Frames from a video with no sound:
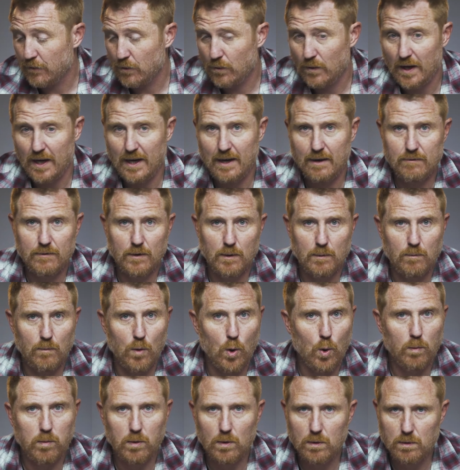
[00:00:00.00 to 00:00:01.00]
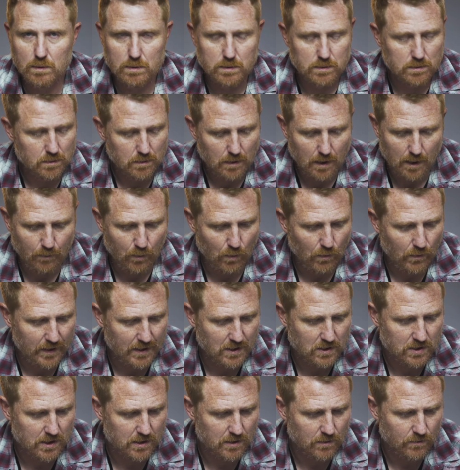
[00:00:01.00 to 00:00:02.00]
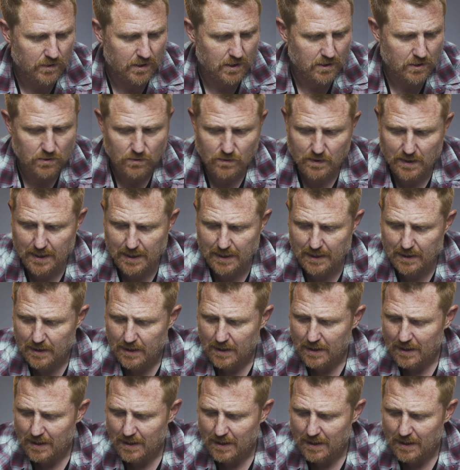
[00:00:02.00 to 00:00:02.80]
you have a mobile operation, you want to do that.